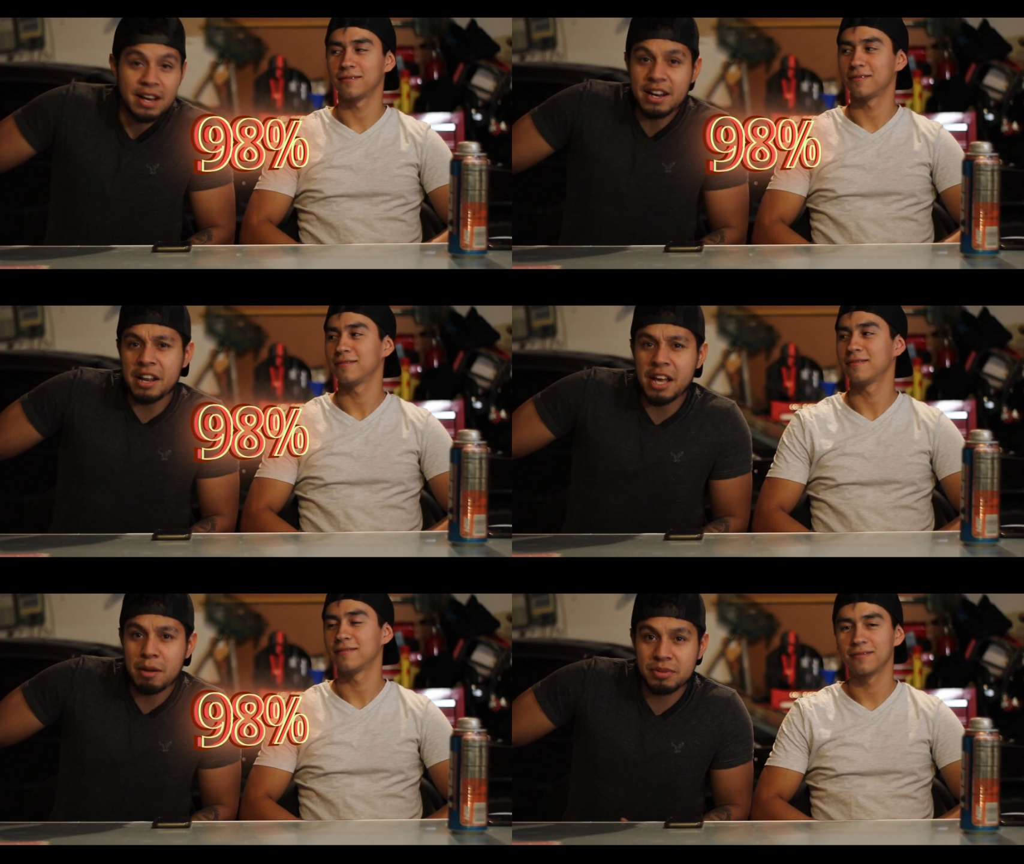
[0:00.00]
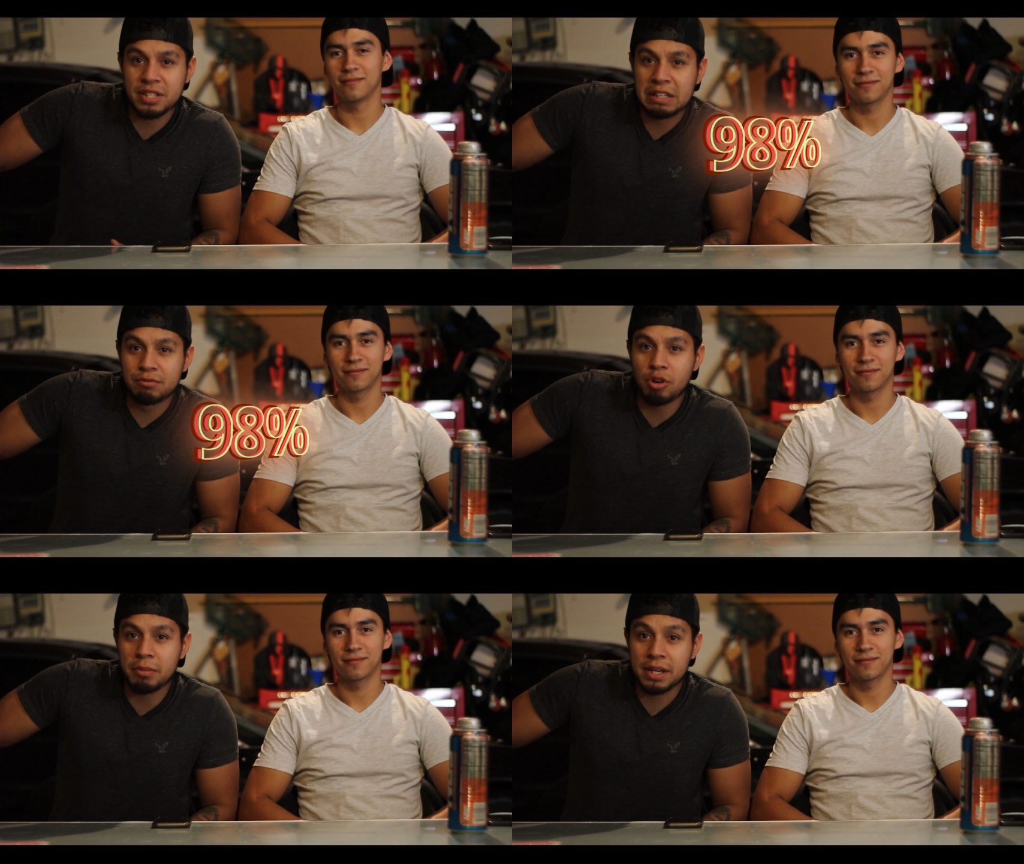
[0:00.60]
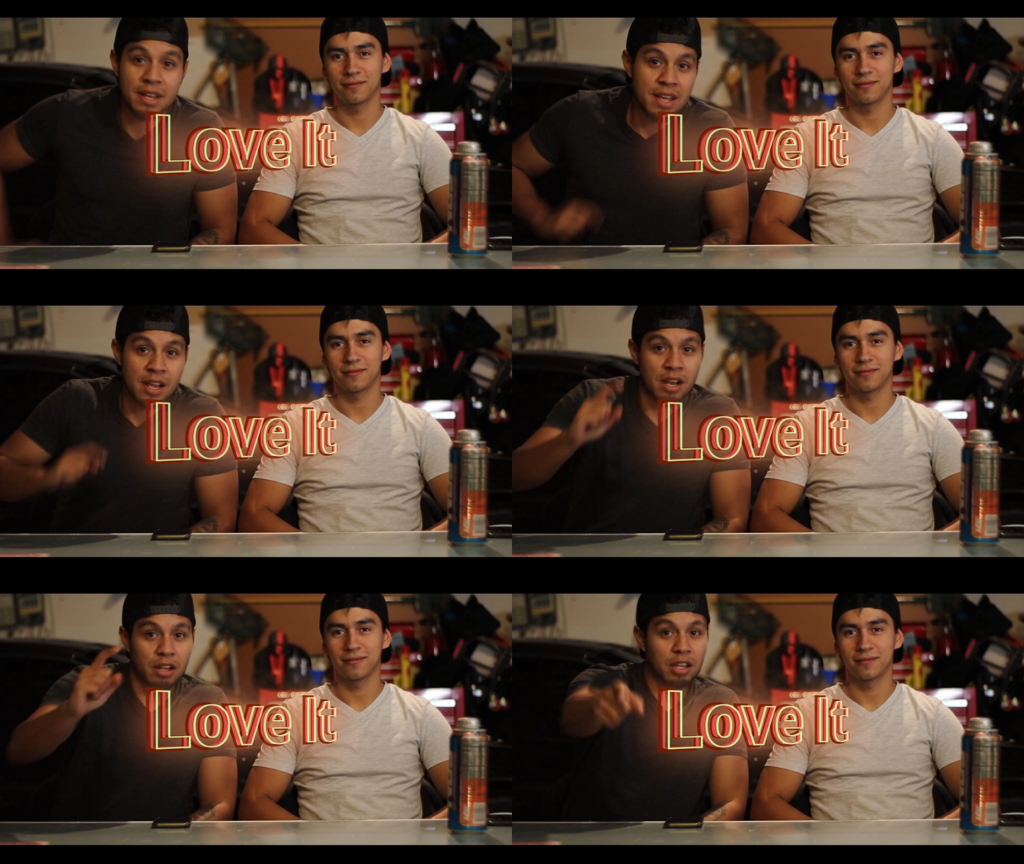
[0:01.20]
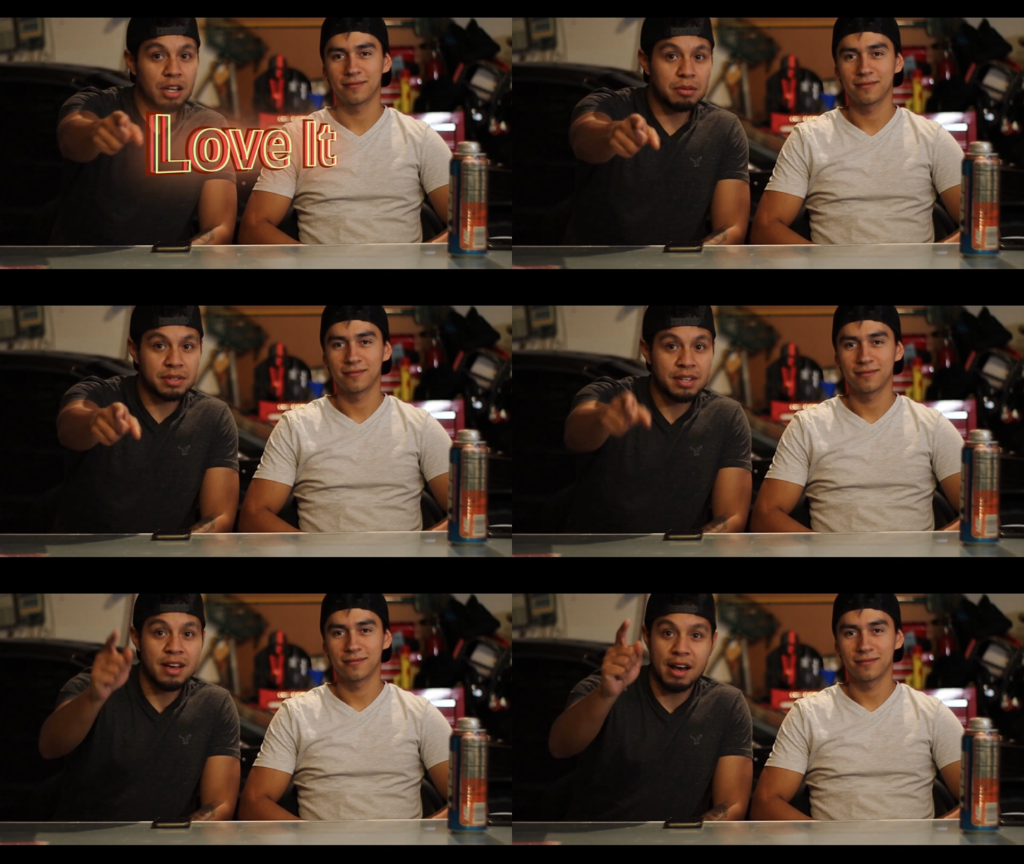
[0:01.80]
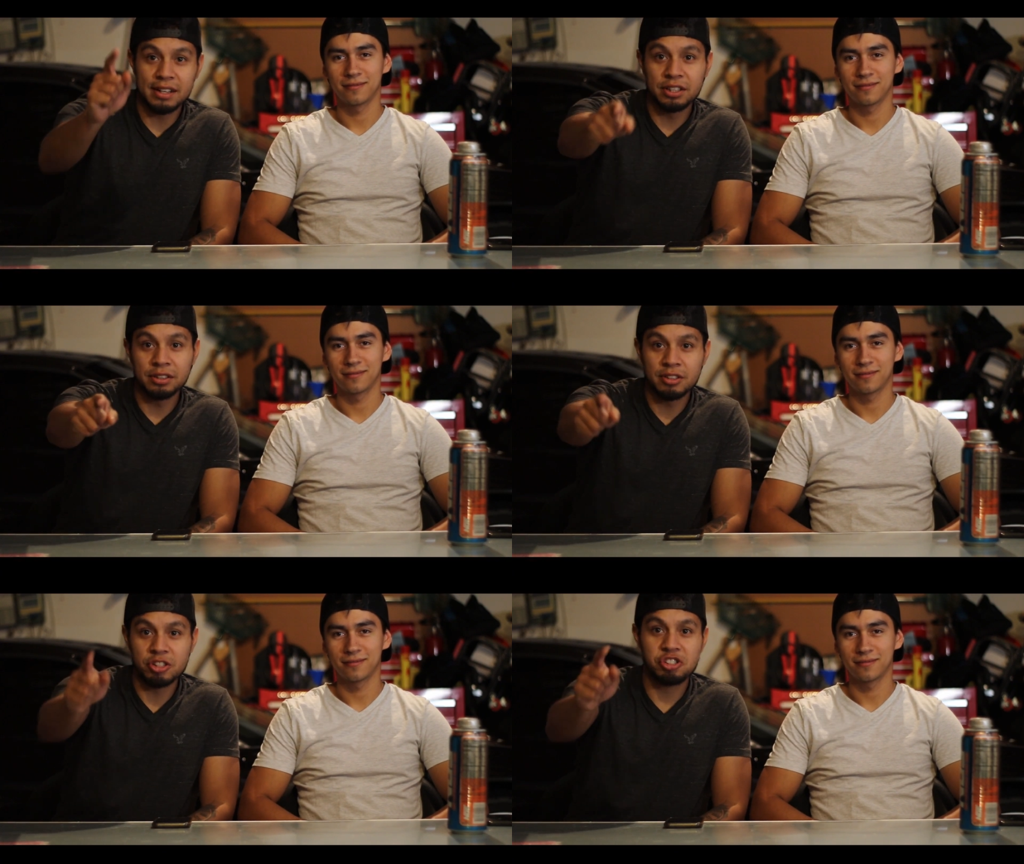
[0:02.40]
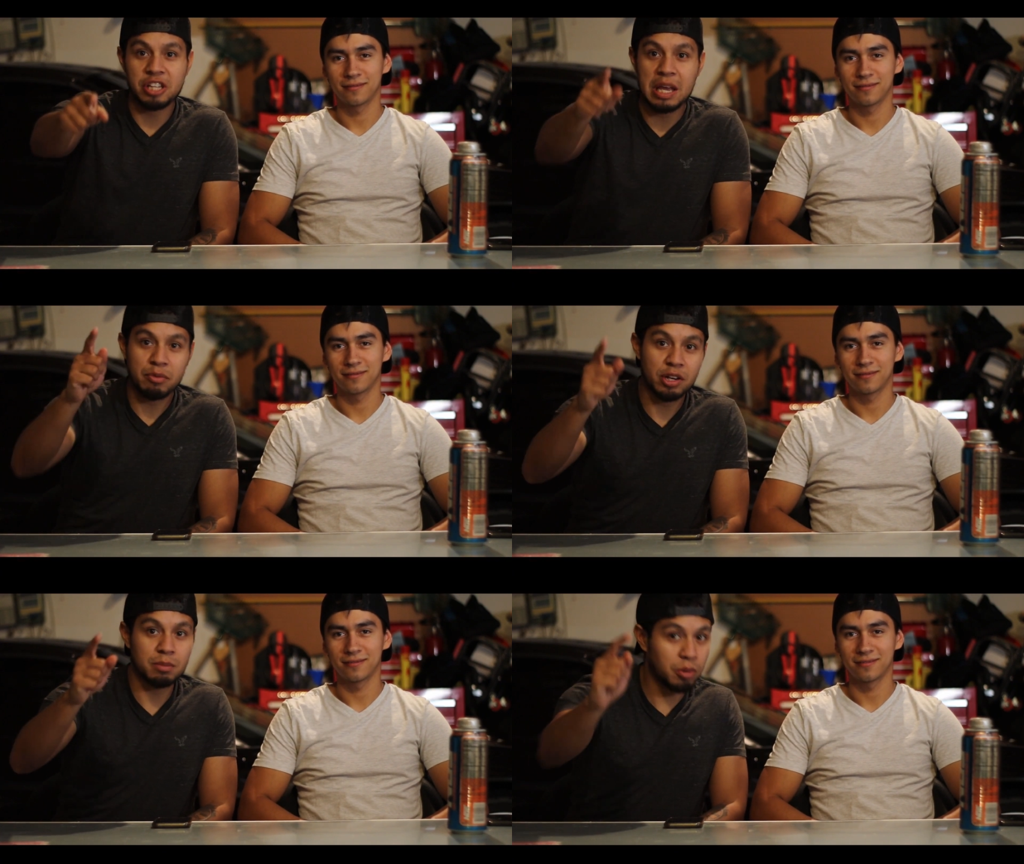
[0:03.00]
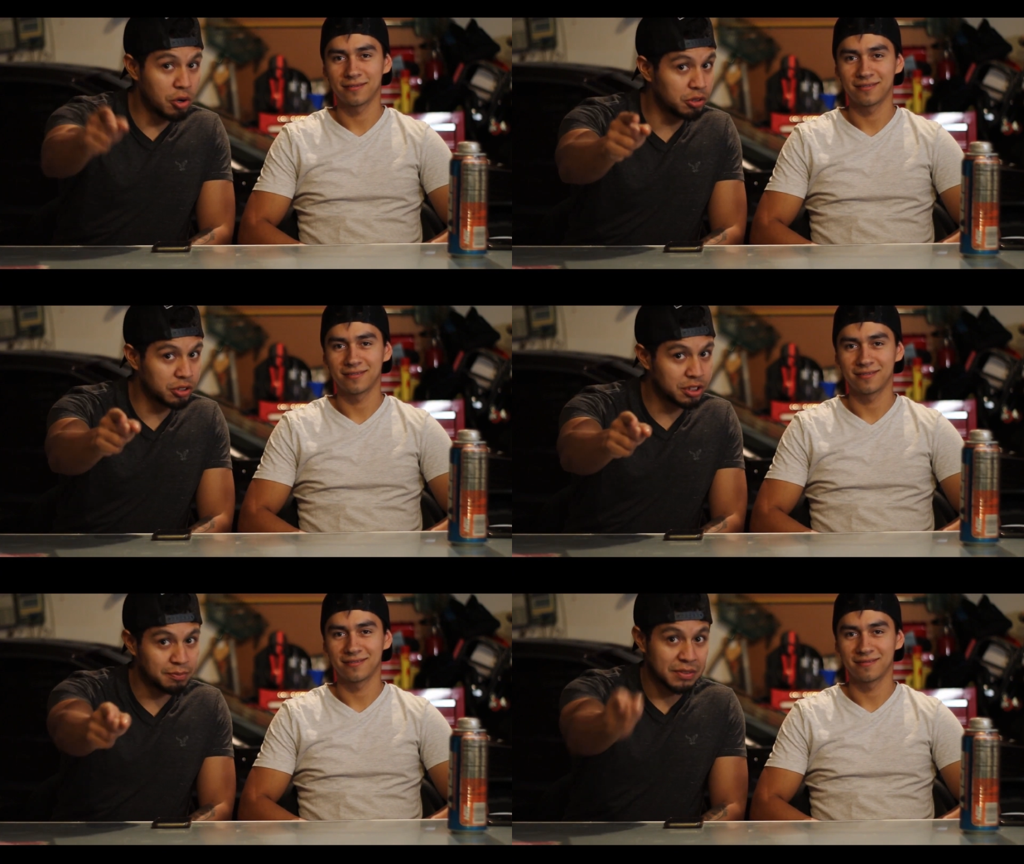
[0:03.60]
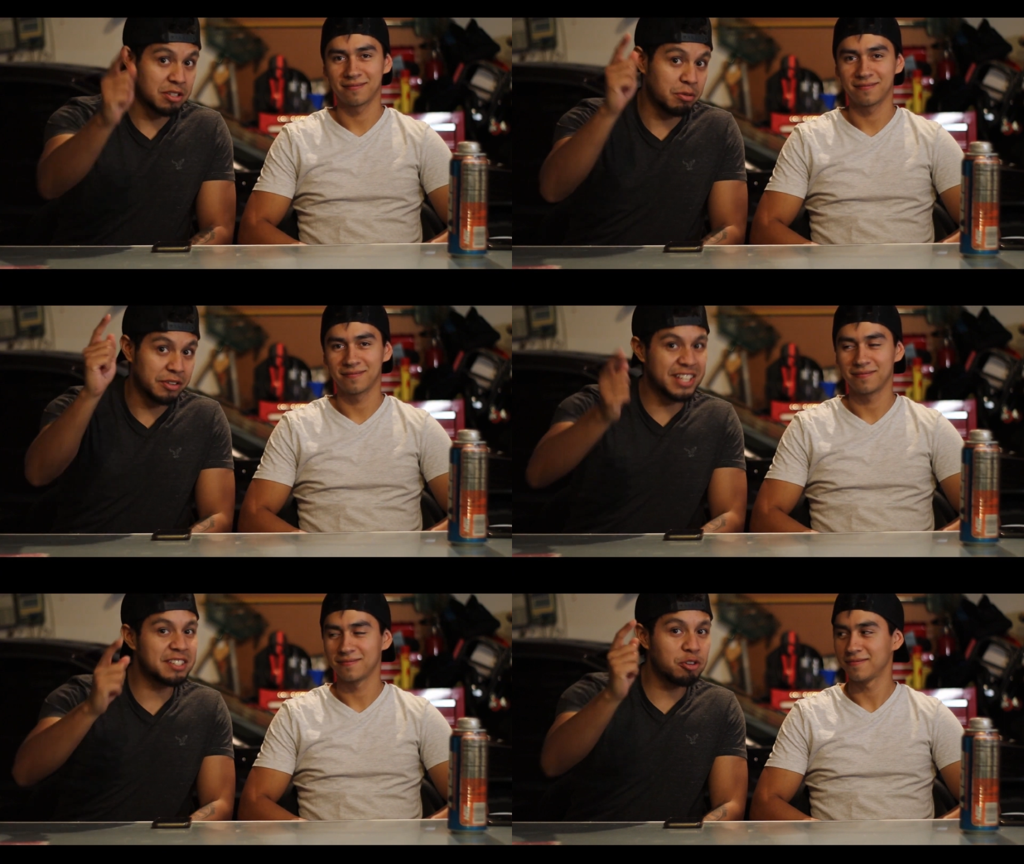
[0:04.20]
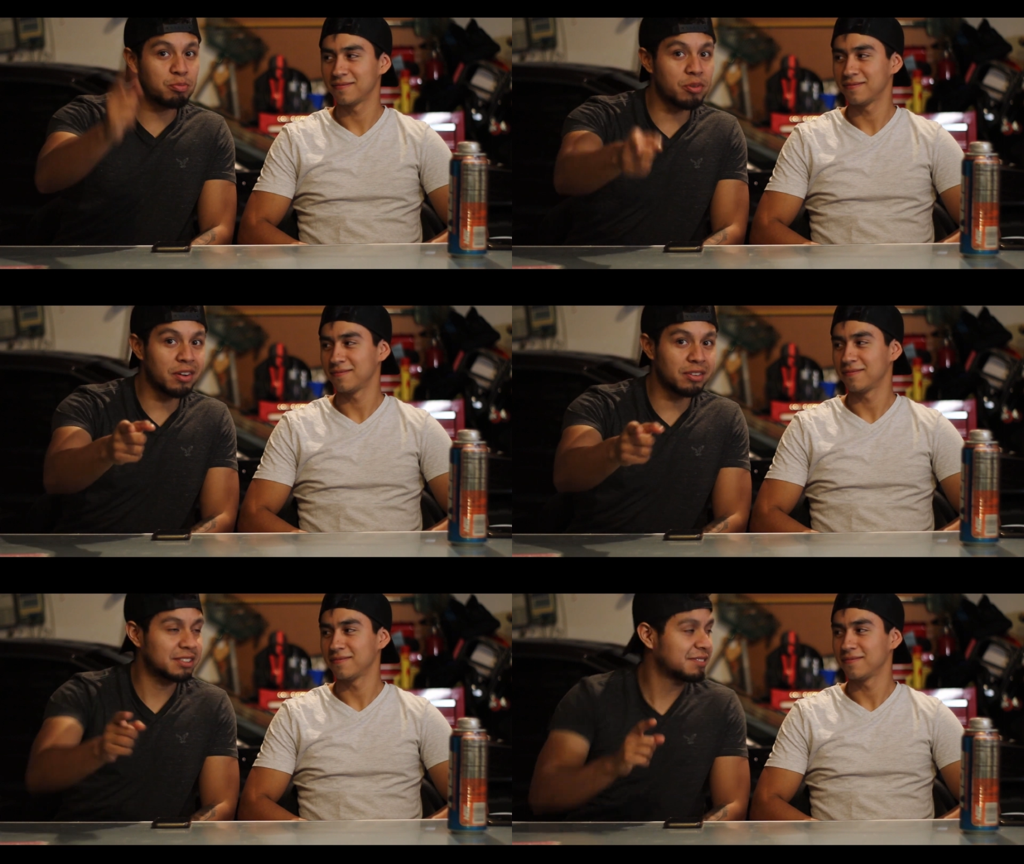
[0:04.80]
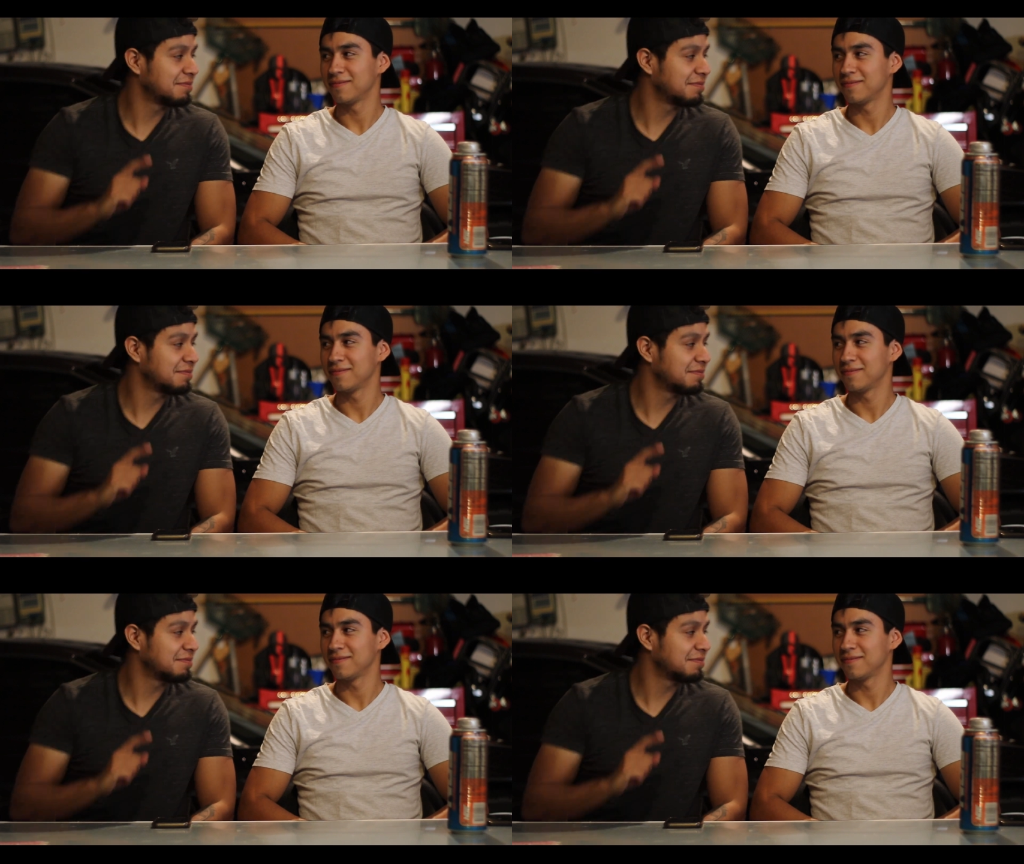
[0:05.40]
Speaker 1: 98% of women loves a dude to shake their balls. So with this new product,